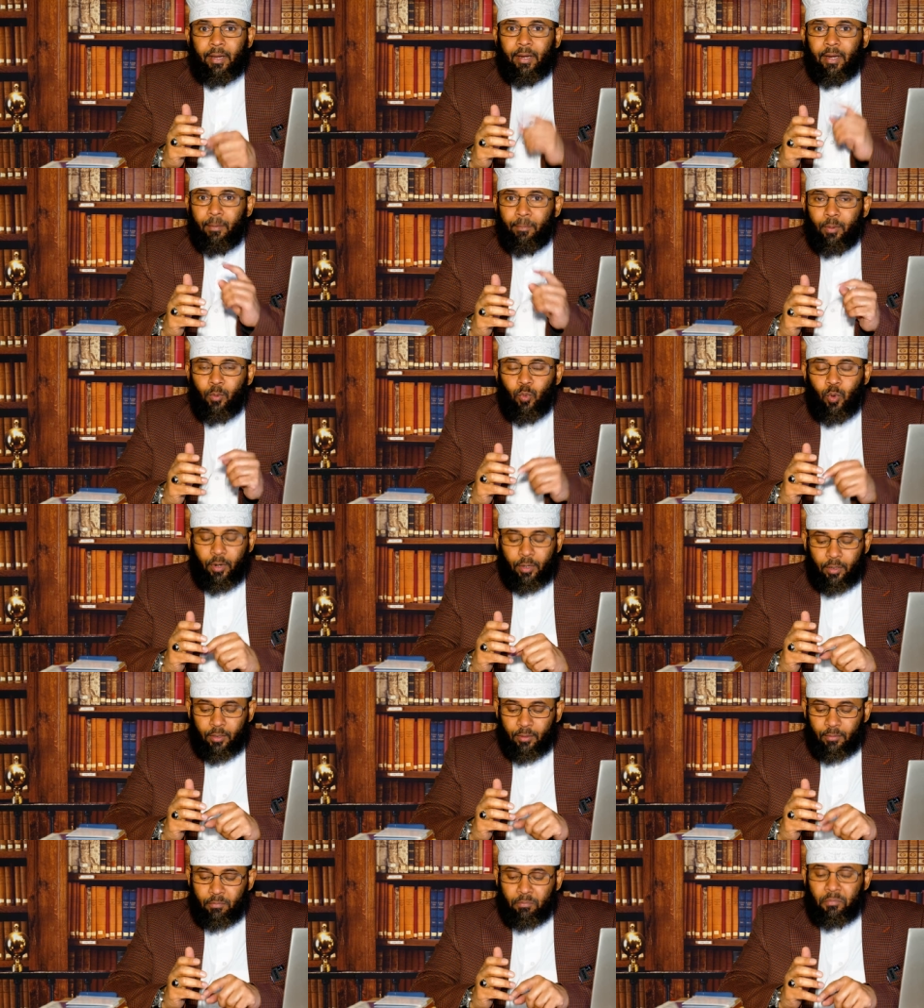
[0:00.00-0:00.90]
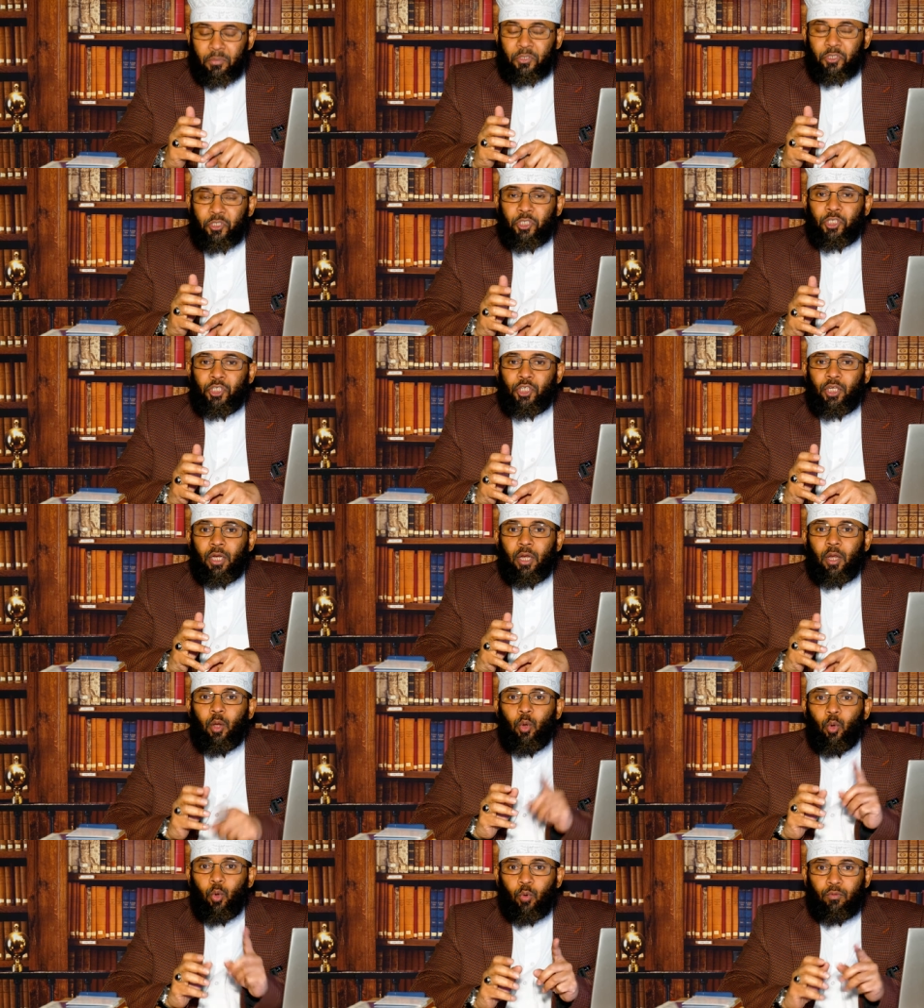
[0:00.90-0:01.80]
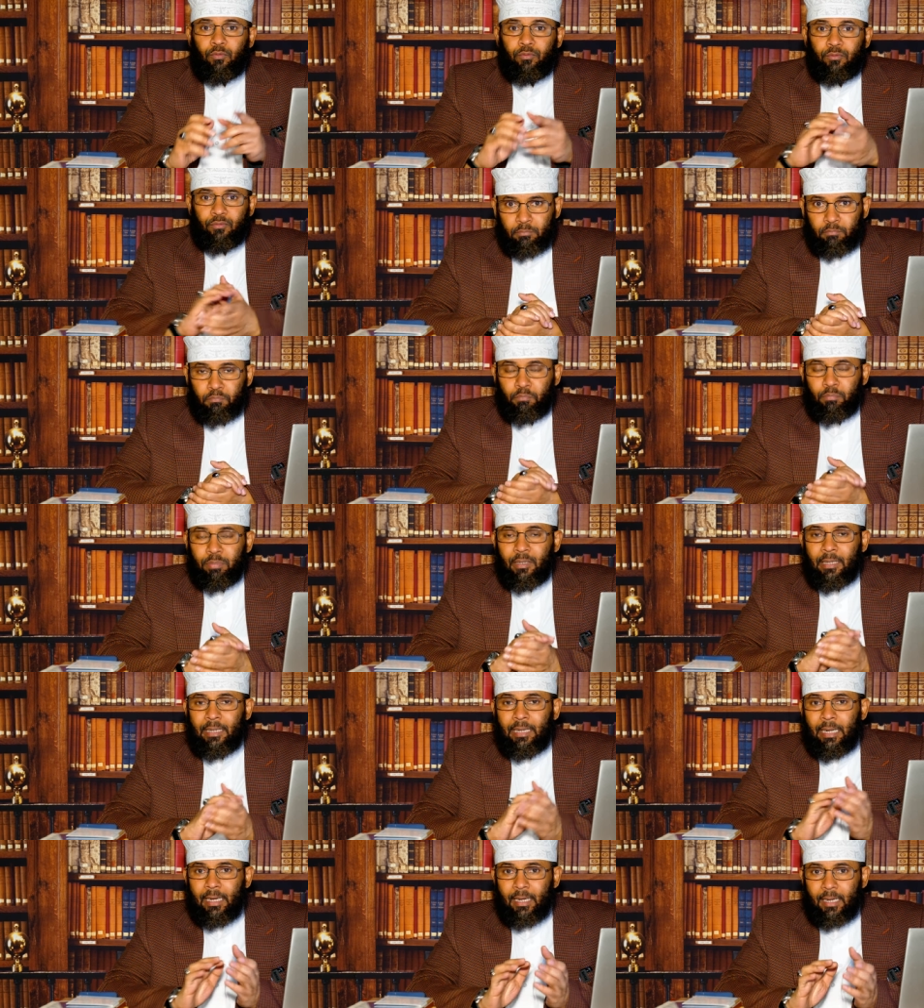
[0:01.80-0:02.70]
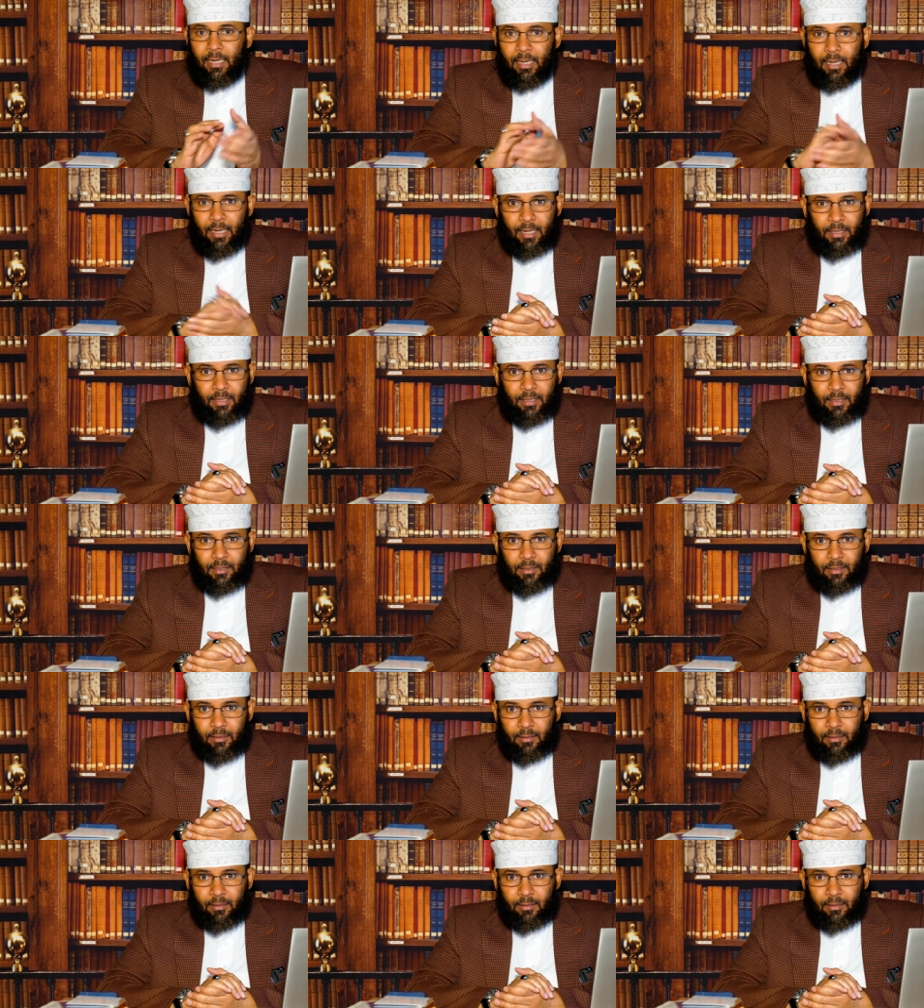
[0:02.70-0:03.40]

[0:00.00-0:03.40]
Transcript: Number one, magician love black cat.